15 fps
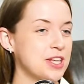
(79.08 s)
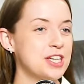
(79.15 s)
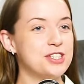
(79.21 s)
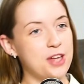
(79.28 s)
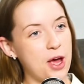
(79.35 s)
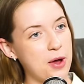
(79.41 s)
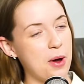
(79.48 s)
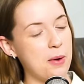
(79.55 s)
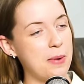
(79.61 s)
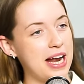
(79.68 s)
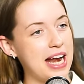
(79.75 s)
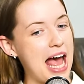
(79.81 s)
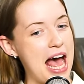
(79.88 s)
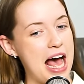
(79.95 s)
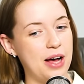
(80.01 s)
So I
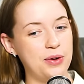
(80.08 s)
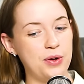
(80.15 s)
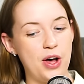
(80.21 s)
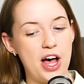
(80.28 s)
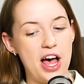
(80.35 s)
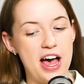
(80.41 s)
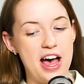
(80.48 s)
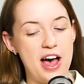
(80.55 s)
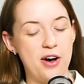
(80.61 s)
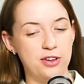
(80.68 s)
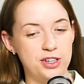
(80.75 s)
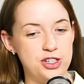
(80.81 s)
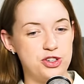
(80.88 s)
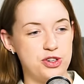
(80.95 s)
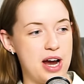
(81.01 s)
went out on
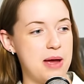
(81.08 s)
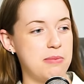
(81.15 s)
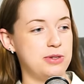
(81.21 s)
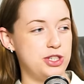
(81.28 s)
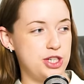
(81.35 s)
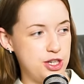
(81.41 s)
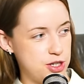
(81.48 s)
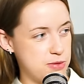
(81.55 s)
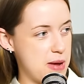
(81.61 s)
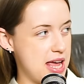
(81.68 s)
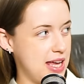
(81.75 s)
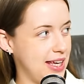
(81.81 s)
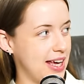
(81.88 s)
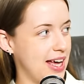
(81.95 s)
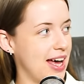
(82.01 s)
a trip to
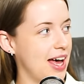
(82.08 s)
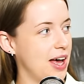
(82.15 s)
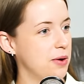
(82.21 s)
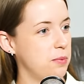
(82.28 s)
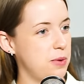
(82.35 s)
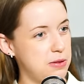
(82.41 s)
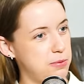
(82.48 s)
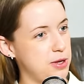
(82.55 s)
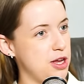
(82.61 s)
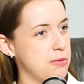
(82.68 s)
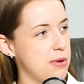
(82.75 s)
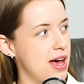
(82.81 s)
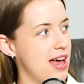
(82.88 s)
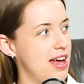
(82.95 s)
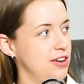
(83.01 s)
Jamaica with Puma.